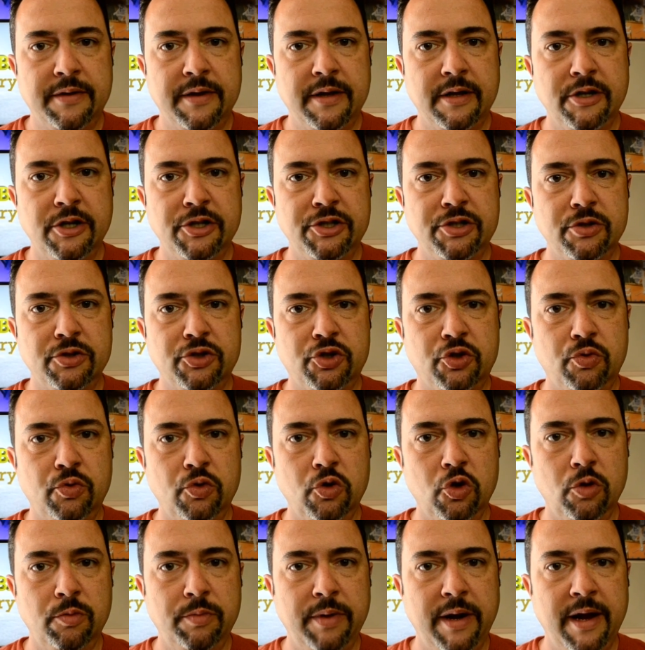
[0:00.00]
the initial
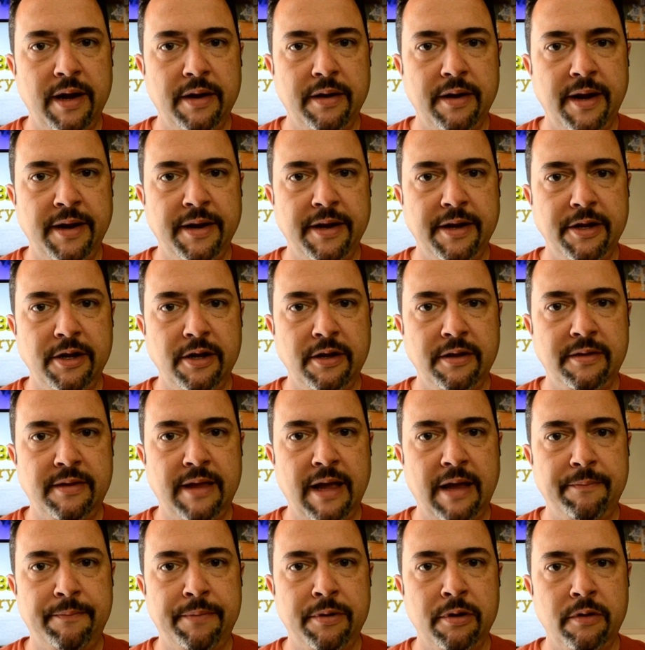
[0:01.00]
trube and any yeast
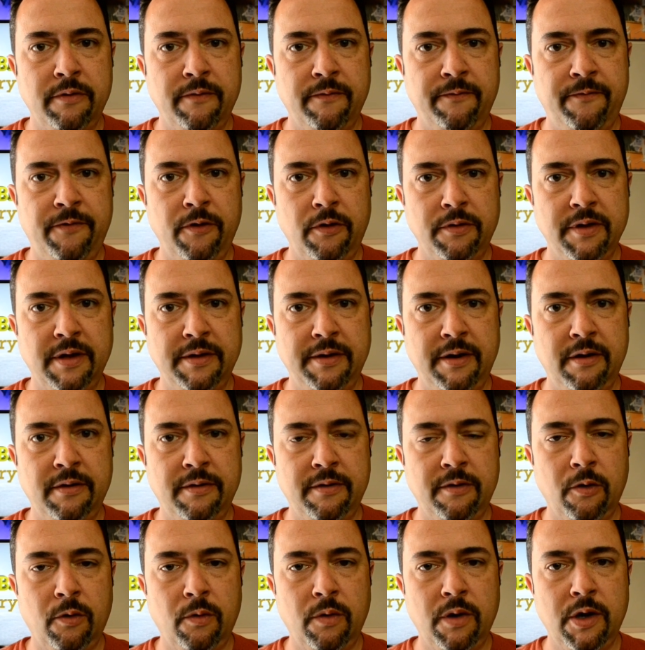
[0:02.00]
that filled in there,
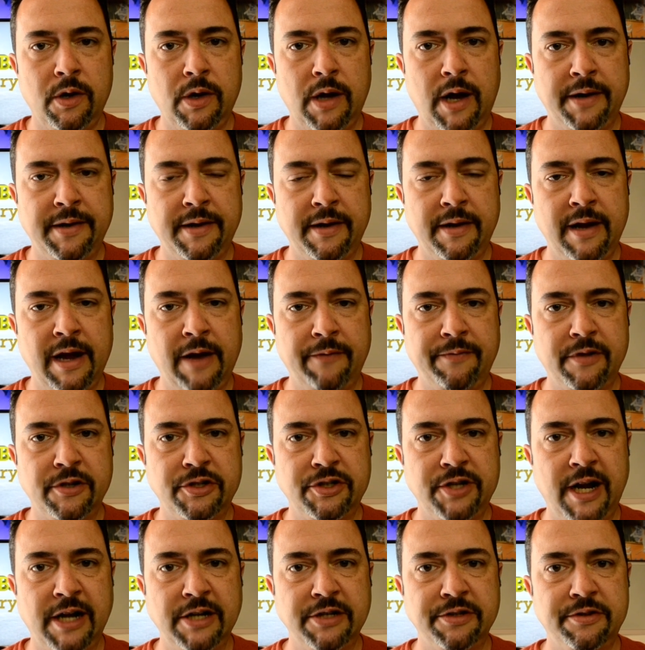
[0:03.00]
so I didn't have to
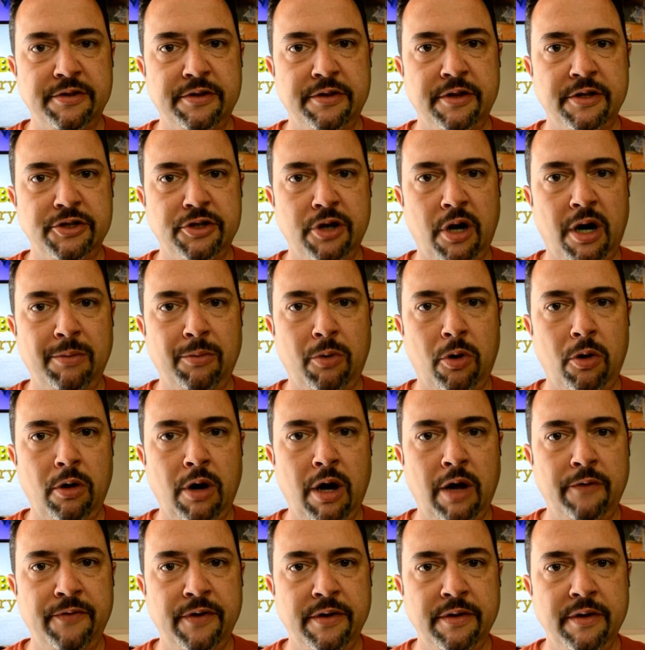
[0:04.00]
change the jar more
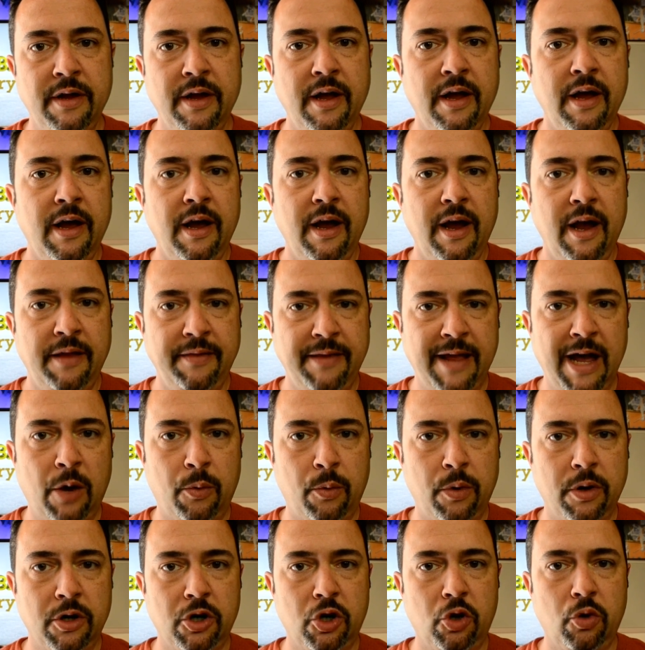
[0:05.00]
often, and that worked